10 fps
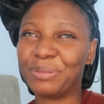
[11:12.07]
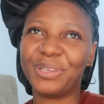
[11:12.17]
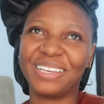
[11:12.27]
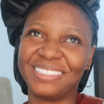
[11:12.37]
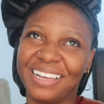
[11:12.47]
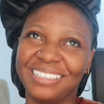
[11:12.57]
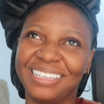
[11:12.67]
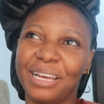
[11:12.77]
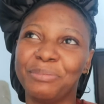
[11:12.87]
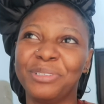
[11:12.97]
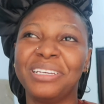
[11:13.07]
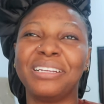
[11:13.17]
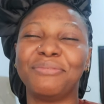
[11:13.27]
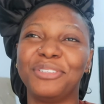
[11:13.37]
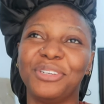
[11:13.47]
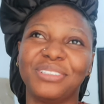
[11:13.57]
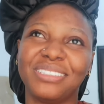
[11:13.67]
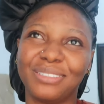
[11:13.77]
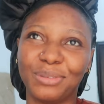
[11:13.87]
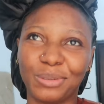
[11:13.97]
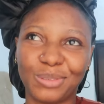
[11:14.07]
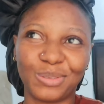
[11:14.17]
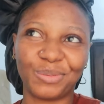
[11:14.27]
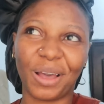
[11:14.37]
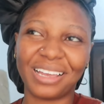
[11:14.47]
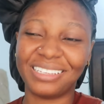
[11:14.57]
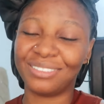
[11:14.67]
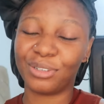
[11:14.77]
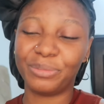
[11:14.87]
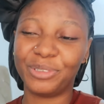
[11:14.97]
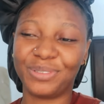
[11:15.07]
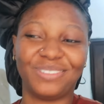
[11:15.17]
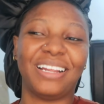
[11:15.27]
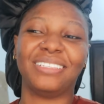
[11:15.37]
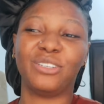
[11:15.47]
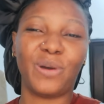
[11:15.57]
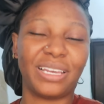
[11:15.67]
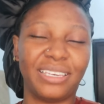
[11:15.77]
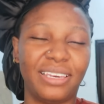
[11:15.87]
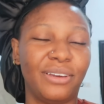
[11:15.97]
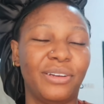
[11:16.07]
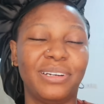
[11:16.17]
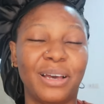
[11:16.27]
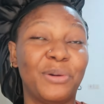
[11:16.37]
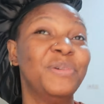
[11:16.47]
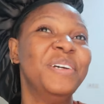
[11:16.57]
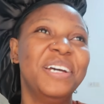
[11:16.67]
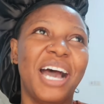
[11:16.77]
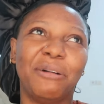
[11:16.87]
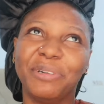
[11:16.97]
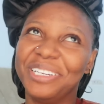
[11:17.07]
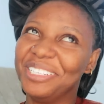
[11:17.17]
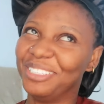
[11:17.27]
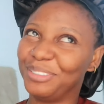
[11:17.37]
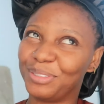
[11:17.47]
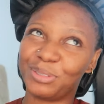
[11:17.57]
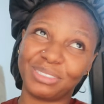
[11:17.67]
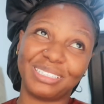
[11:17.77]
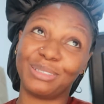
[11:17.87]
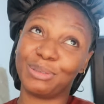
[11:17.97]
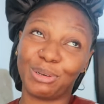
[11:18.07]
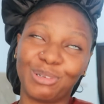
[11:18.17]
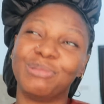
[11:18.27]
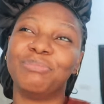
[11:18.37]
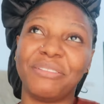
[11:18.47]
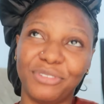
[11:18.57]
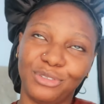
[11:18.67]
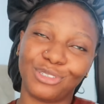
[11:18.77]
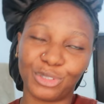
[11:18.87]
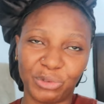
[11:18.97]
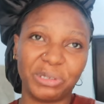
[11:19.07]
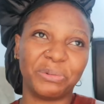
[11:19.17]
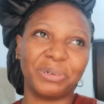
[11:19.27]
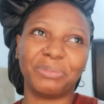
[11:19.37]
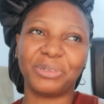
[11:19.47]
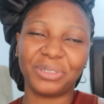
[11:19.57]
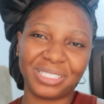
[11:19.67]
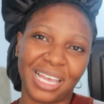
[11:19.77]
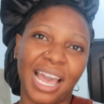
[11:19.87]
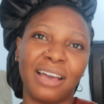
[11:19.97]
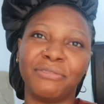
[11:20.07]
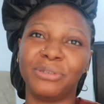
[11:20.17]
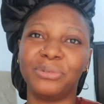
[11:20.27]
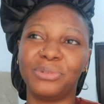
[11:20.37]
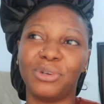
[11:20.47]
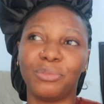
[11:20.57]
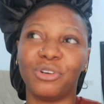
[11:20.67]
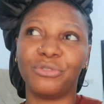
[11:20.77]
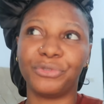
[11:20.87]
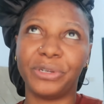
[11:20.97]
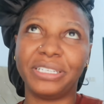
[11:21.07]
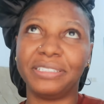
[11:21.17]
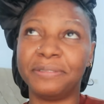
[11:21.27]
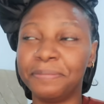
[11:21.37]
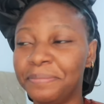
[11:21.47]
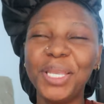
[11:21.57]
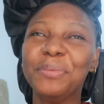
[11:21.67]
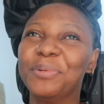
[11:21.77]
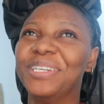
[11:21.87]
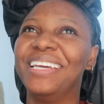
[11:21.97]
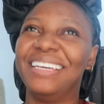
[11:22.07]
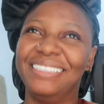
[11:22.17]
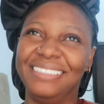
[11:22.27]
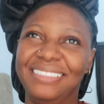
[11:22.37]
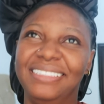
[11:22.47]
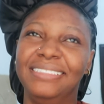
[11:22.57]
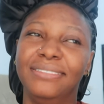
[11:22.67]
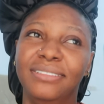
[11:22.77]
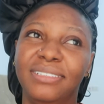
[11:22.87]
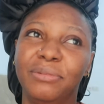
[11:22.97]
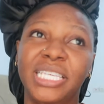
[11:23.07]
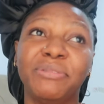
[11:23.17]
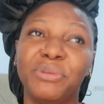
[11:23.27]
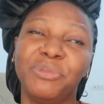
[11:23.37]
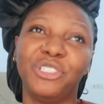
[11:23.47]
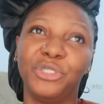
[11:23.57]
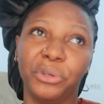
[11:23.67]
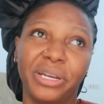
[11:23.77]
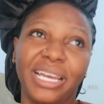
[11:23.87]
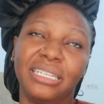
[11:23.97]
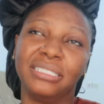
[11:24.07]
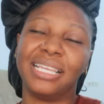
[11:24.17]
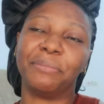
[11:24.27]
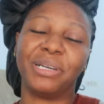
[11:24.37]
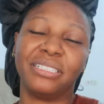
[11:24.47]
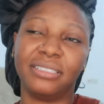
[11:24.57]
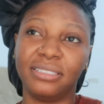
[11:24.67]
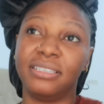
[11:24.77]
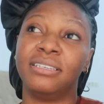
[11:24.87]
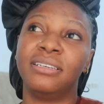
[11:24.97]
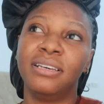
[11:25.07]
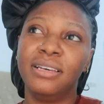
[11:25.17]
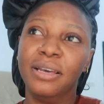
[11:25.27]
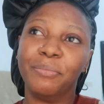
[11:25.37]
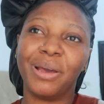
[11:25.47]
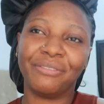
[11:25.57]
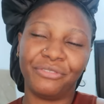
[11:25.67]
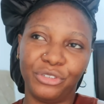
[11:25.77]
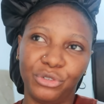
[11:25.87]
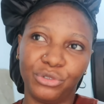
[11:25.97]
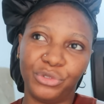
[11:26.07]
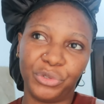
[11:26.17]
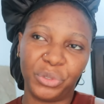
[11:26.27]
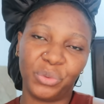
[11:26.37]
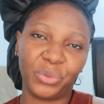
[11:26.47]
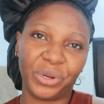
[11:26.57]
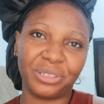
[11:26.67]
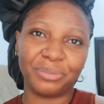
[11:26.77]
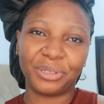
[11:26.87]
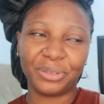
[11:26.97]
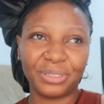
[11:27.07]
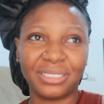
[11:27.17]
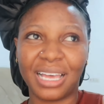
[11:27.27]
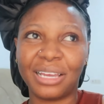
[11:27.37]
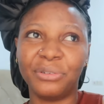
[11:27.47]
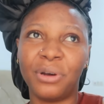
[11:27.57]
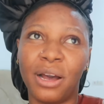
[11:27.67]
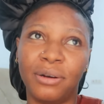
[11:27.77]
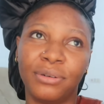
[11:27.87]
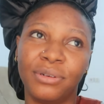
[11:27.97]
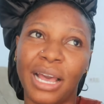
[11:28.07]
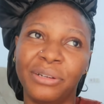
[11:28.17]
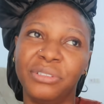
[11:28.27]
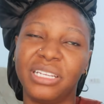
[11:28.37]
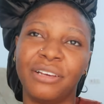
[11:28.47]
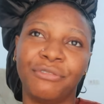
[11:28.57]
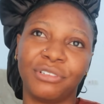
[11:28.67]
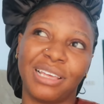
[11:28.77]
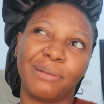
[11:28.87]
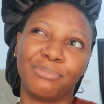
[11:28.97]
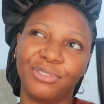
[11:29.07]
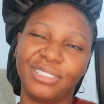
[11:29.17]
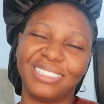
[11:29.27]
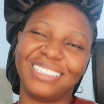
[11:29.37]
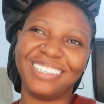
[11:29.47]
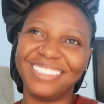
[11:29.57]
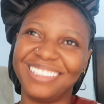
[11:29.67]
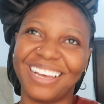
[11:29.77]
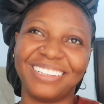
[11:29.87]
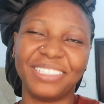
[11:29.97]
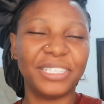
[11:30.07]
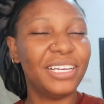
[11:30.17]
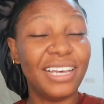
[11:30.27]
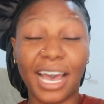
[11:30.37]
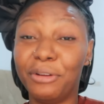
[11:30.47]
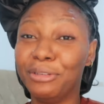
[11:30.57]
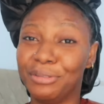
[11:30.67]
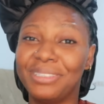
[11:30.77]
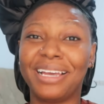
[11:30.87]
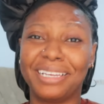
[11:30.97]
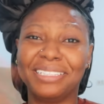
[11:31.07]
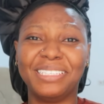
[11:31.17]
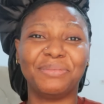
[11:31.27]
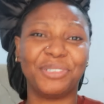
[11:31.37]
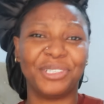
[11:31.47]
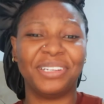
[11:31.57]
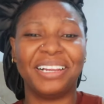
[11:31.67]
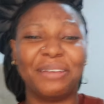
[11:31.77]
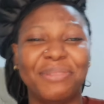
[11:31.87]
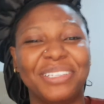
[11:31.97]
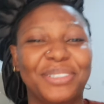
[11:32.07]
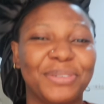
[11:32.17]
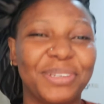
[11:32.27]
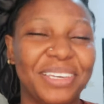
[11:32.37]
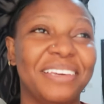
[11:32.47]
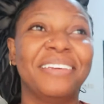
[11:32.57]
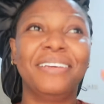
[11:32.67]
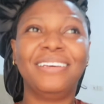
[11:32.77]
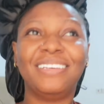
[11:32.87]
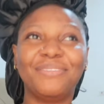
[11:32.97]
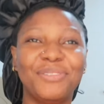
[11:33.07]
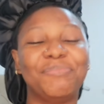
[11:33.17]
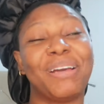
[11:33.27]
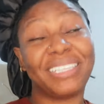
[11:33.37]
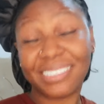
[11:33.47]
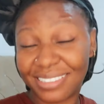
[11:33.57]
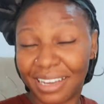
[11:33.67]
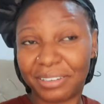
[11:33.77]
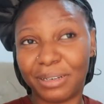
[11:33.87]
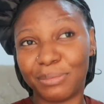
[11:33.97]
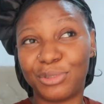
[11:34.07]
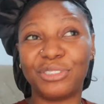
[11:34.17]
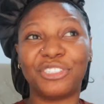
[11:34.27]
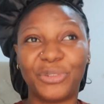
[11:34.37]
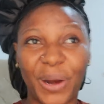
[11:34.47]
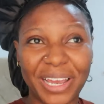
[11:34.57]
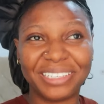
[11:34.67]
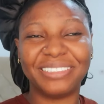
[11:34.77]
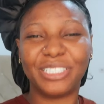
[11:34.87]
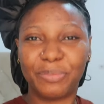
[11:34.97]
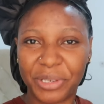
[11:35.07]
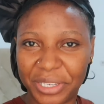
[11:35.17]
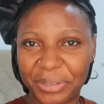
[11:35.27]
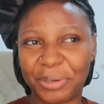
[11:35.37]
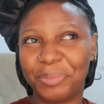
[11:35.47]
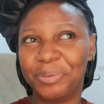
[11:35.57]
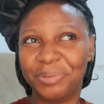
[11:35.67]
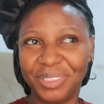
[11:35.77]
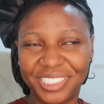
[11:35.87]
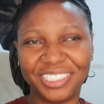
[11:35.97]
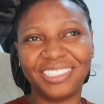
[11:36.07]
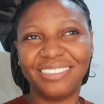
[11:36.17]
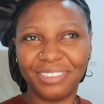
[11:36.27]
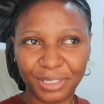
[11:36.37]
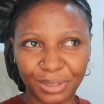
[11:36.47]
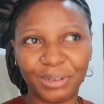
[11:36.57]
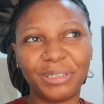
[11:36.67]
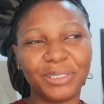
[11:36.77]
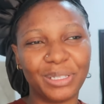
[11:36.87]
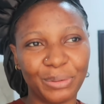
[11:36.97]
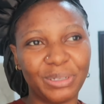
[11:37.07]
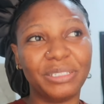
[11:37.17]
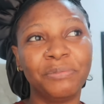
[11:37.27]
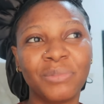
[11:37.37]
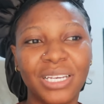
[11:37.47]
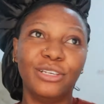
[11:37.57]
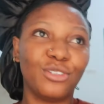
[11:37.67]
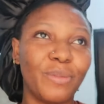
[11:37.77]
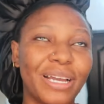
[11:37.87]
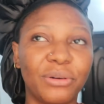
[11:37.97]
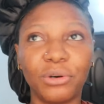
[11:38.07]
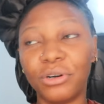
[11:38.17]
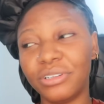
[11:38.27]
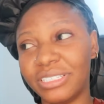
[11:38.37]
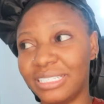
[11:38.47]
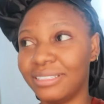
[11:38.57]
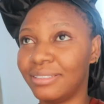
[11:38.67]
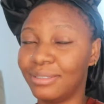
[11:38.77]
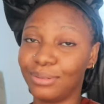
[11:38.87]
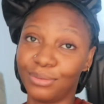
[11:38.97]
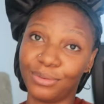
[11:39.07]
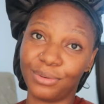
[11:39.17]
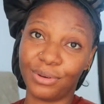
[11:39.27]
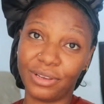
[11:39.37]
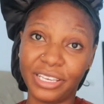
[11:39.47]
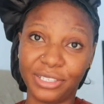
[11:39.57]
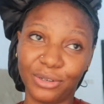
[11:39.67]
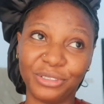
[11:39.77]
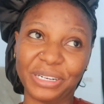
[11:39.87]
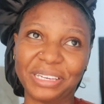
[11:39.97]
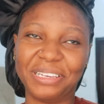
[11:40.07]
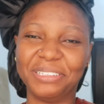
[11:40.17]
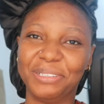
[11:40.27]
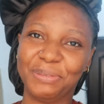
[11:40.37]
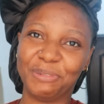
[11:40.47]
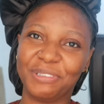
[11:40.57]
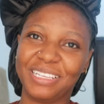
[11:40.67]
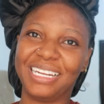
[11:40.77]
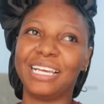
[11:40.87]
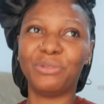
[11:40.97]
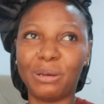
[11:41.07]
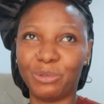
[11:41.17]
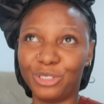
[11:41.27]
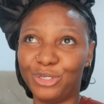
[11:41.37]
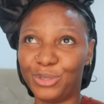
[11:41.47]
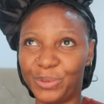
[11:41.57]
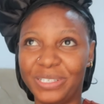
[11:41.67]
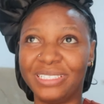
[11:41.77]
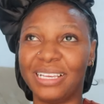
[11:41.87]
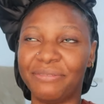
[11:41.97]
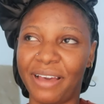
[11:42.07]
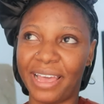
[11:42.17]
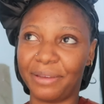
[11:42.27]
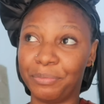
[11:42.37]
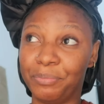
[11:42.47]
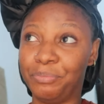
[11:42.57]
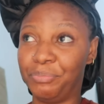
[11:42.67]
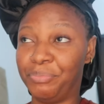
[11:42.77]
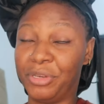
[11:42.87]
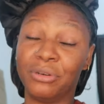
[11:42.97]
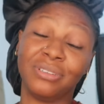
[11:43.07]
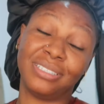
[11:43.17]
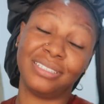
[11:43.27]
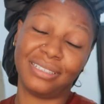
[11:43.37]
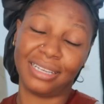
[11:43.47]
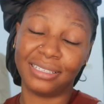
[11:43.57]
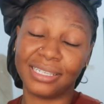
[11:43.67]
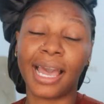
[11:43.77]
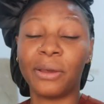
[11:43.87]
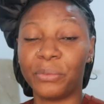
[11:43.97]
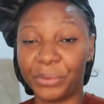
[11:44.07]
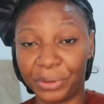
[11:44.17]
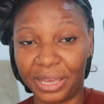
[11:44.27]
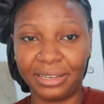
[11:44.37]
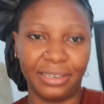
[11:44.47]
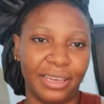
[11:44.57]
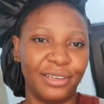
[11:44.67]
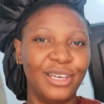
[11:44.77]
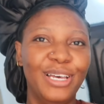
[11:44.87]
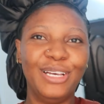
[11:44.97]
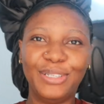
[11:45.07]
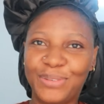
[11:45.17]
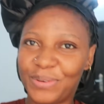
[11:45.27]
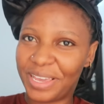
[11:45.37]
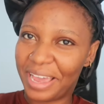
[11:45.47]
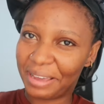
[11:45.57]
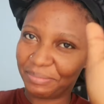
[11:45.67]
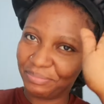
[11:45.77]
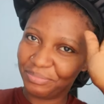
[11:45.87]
I'm so excited. I posted a video on TikTok too, but it's almost on 91k now. I'm already used to TikTok, my videos doing well, because yeah, I have a good number of following. But yeah, it still gives me joy anytime I see my video doing well, because I know the effort I put in it, and I don't want to start getting emotional. I beg, it's okay. Even my Instagram too is trying, it's picking up slowly. So my goal is to hit 100k this month, and I know I'm going to do it. If I be consistent, I will get there. So yeah,